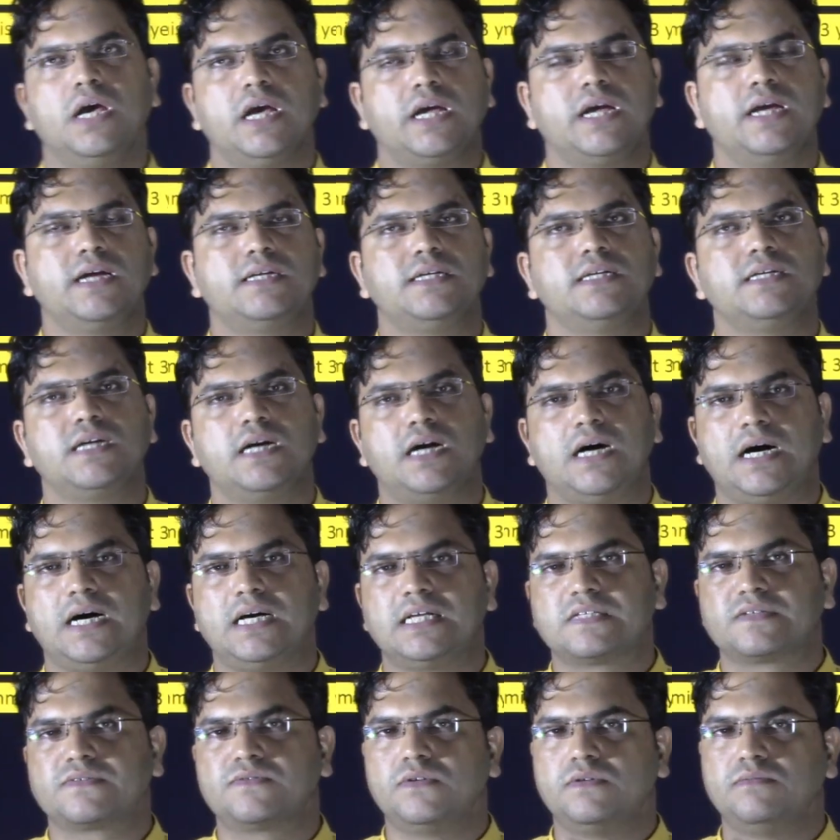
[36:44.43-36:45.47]
getting
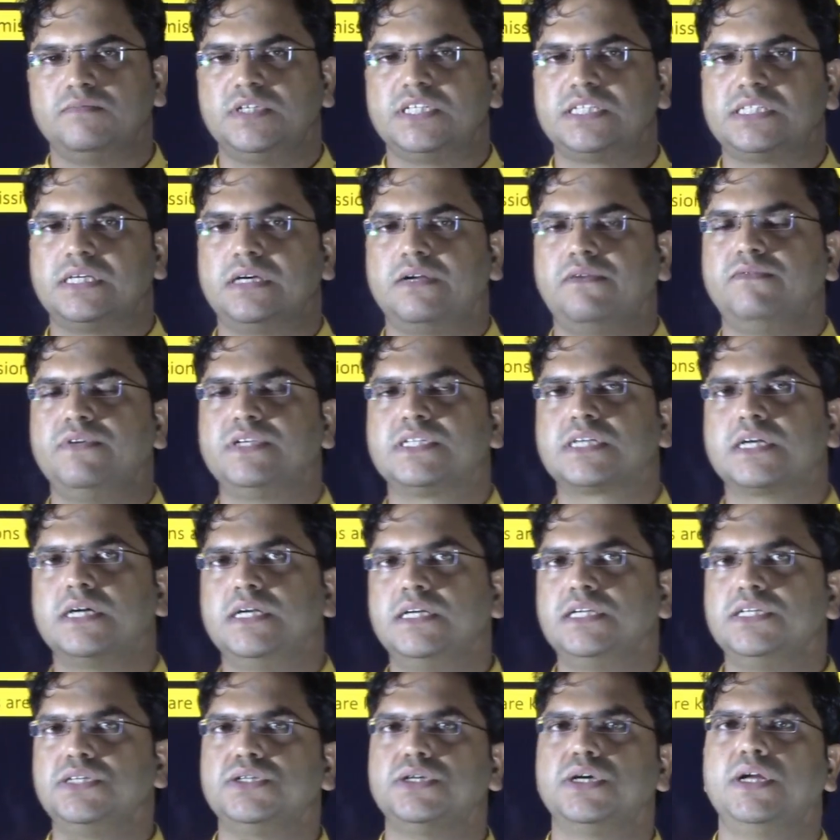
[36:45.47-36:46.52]
asked from the service
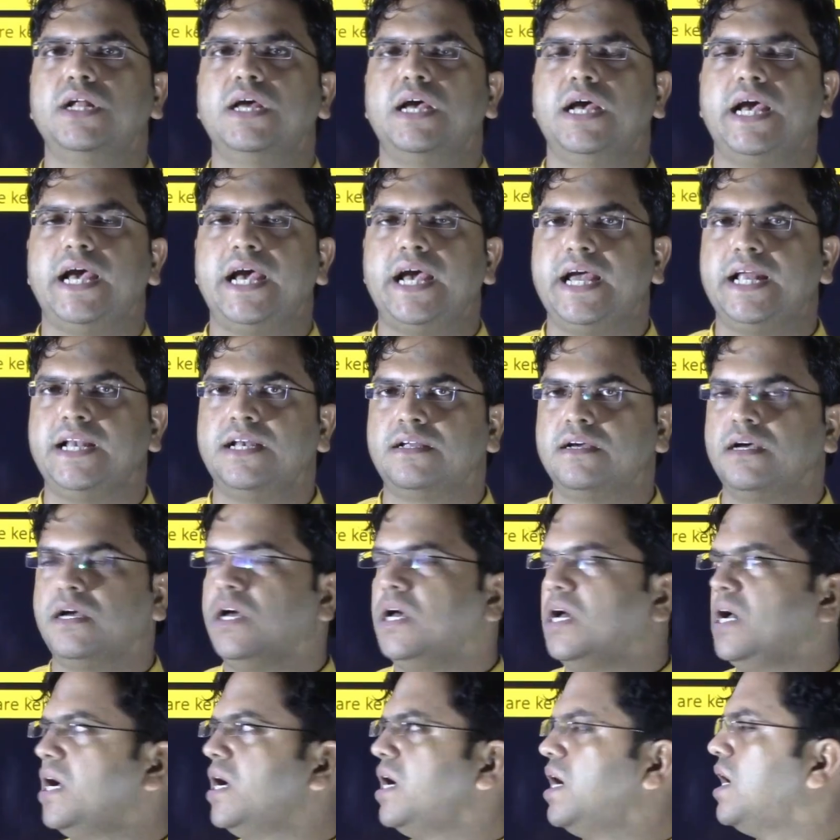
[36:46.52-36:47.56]
condition, and
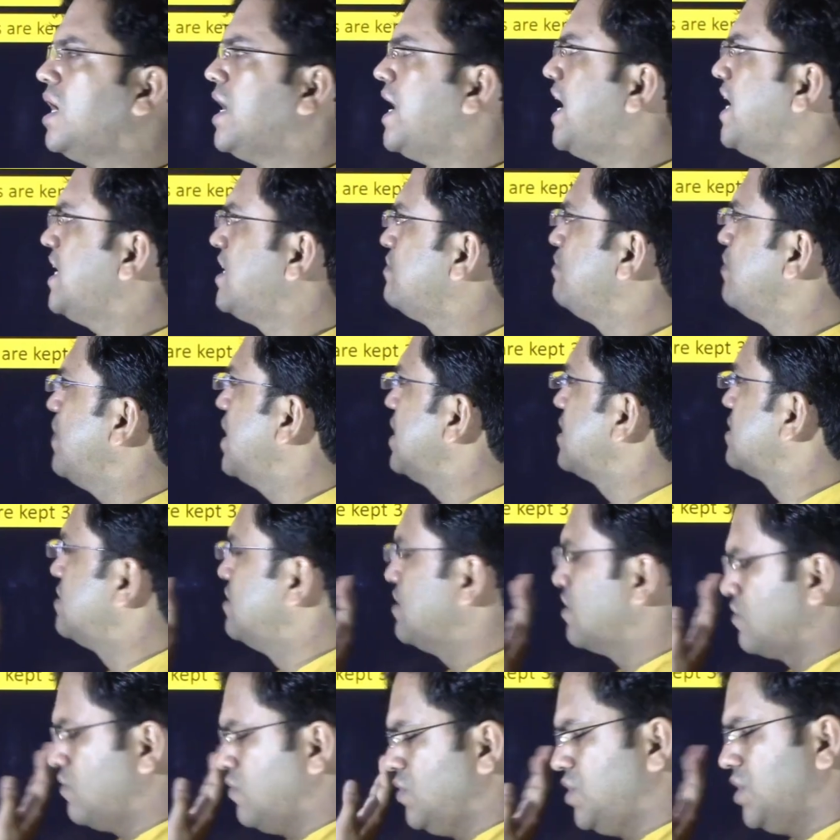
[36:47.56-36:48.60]
at max the
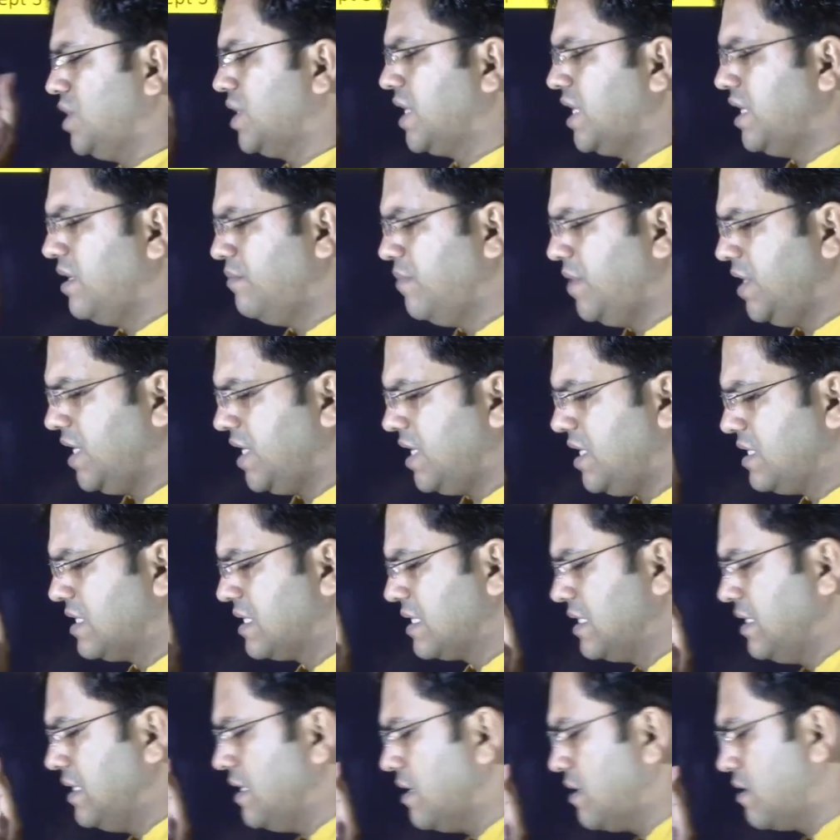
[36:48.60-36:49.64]
question can be asked,
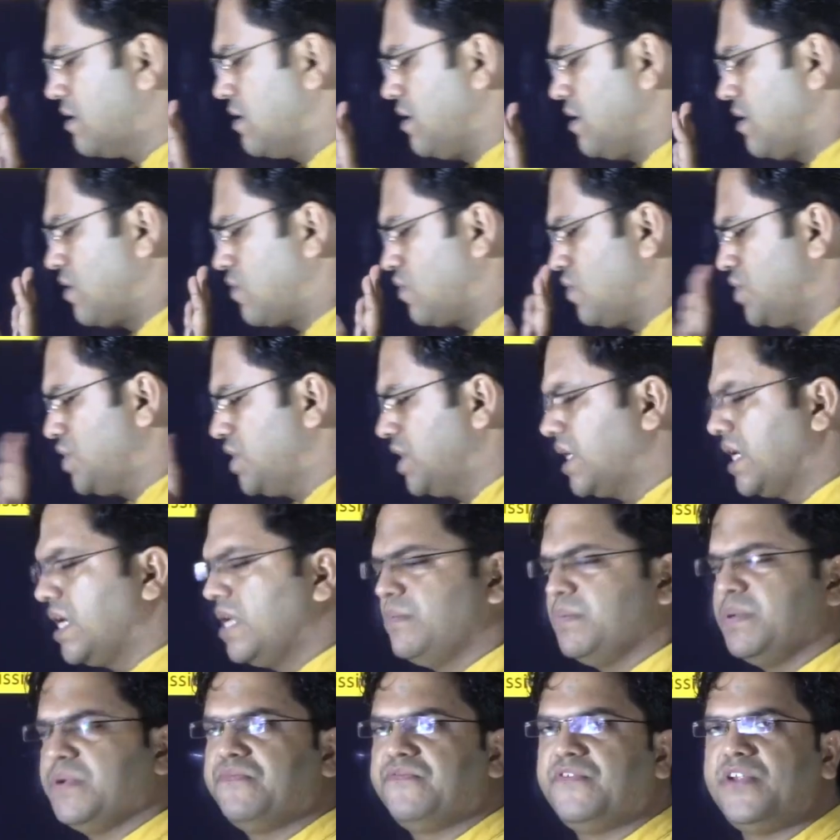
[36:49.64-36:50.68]
that question can
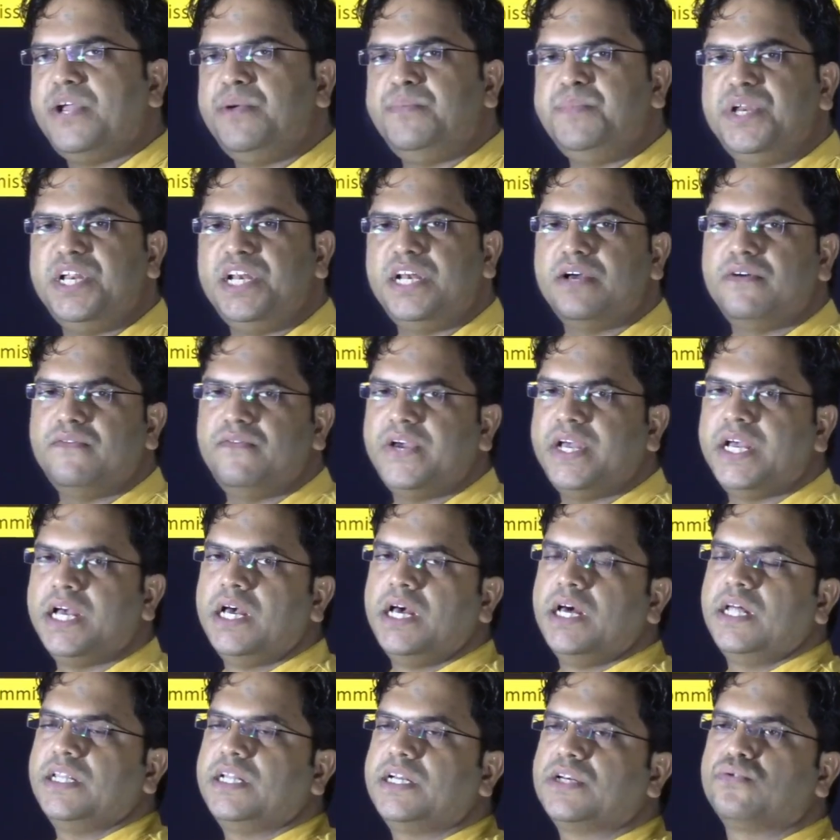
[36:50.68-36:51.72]
be framed in a way
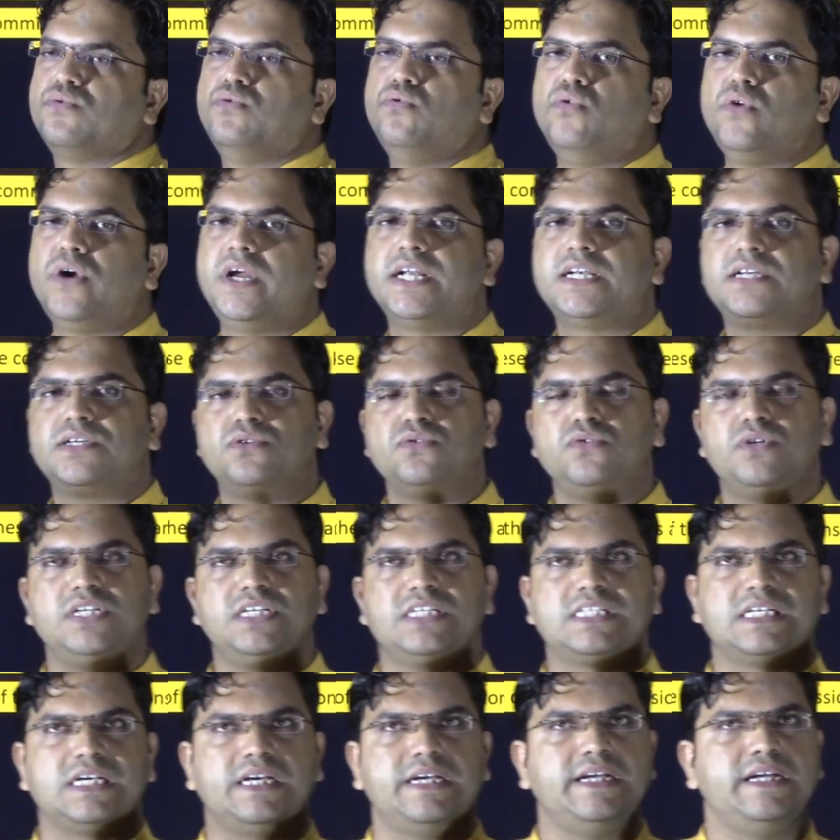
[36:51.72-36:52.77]
that who get to
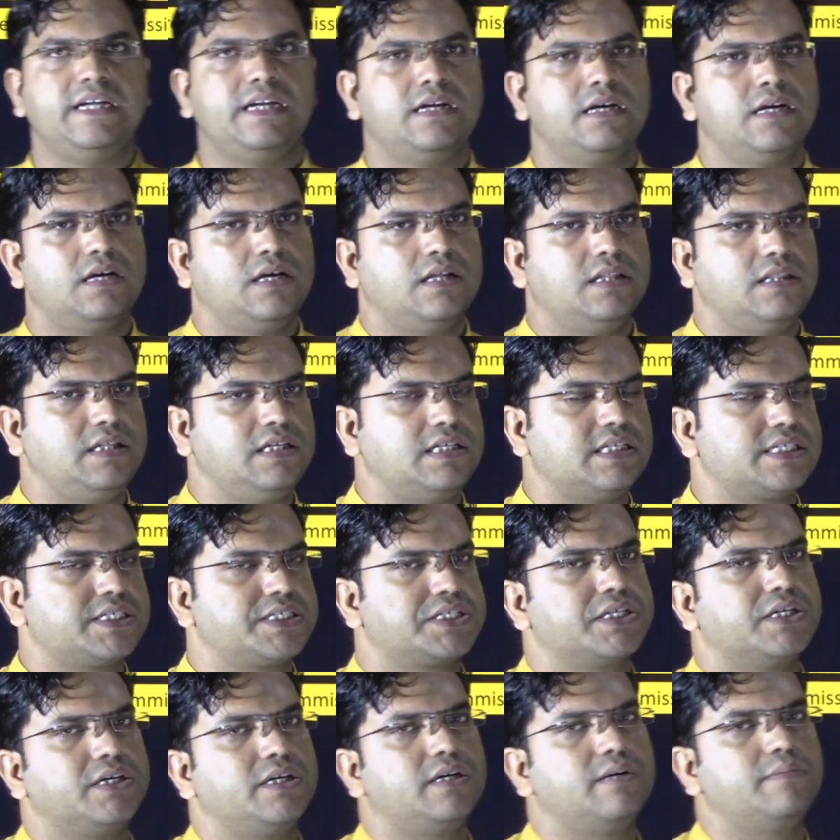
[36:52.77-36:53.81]
decide this
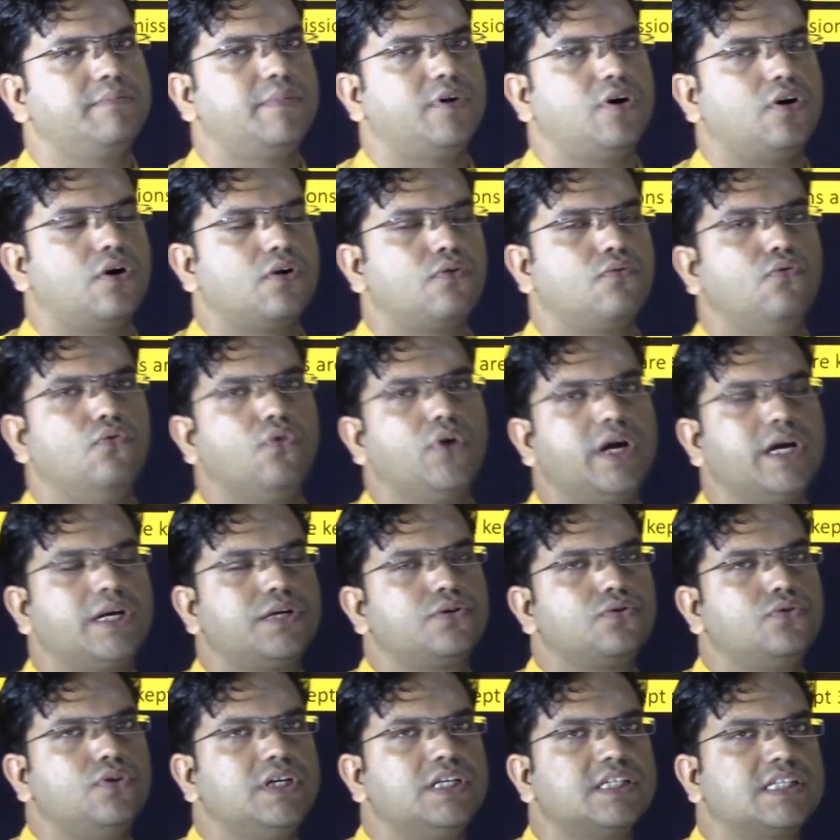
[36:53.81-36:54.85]
term or who get
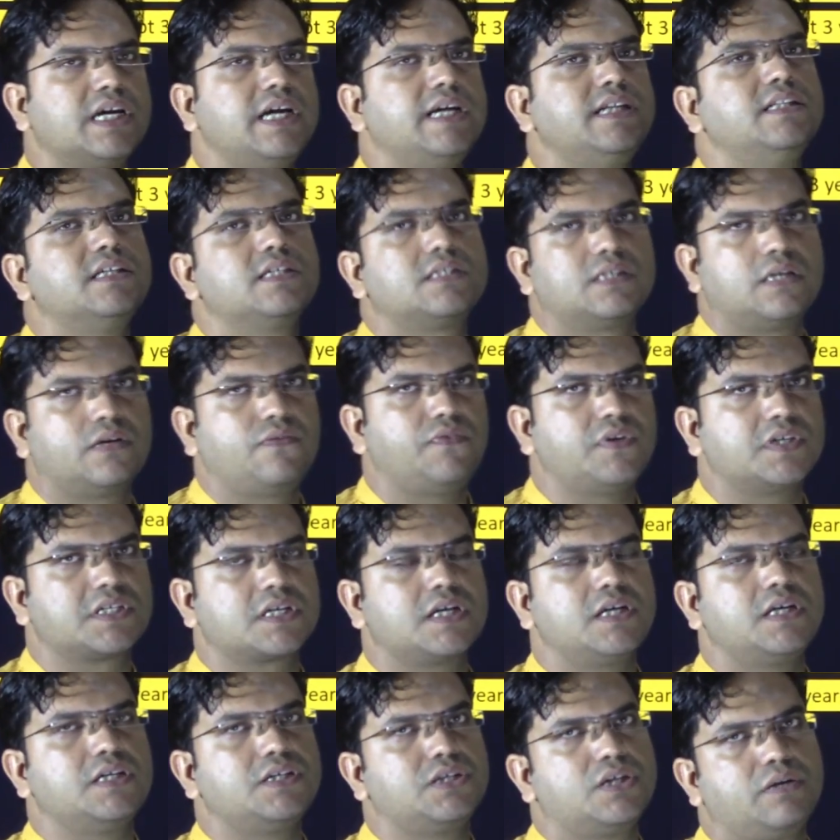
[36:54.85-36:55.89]
to decide the service
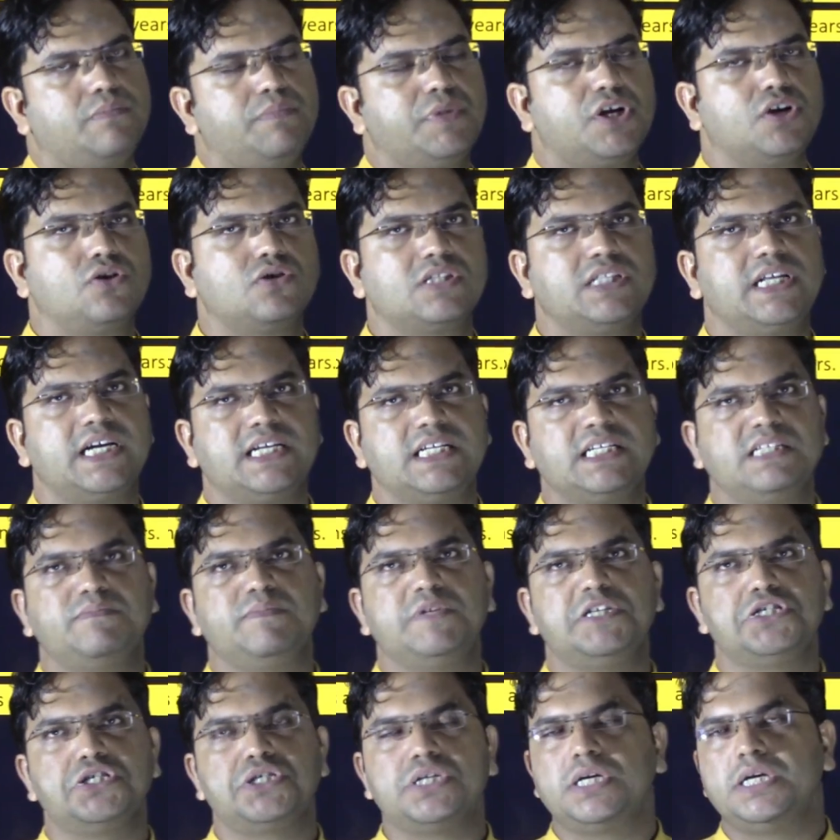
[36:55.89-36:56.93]
condition, because that is
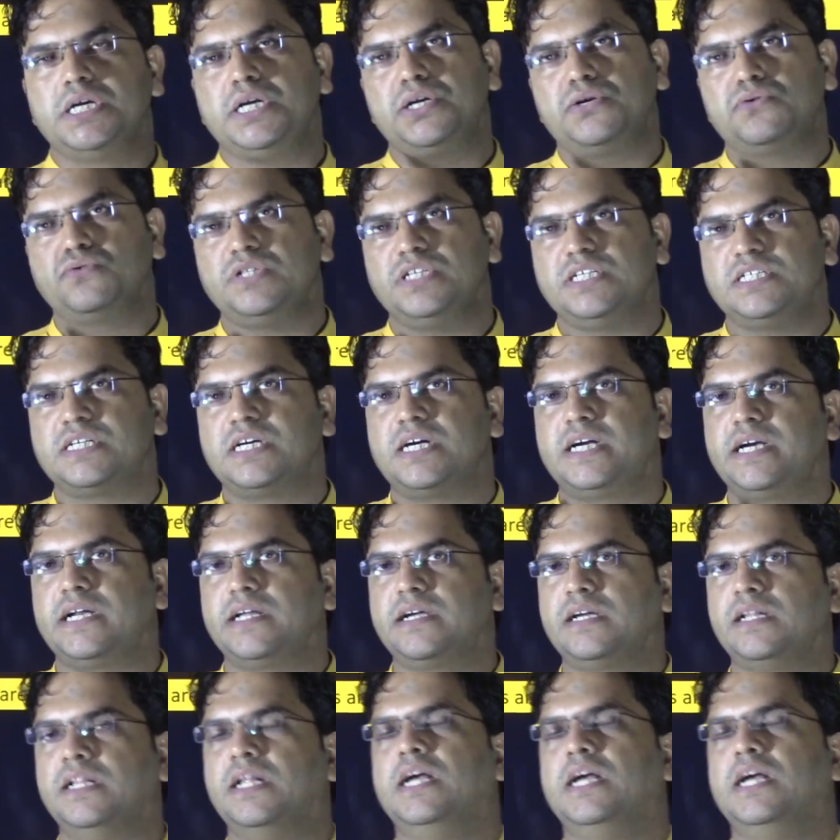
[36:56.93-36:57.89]
mentioned into this article,